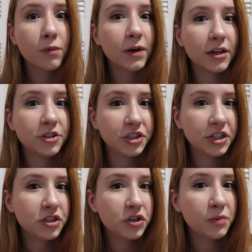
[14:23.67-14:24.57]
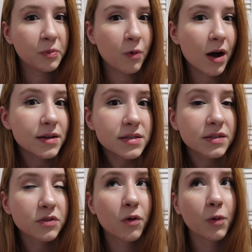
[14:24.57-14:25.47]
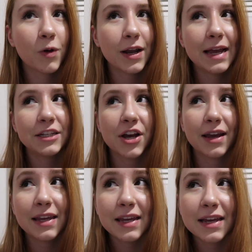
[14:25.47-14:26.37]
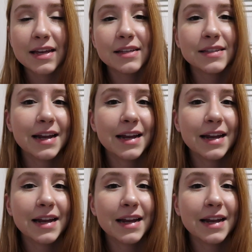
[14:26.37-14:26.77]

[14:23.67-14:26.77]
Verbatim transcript: what a G-tube was or what H I E is,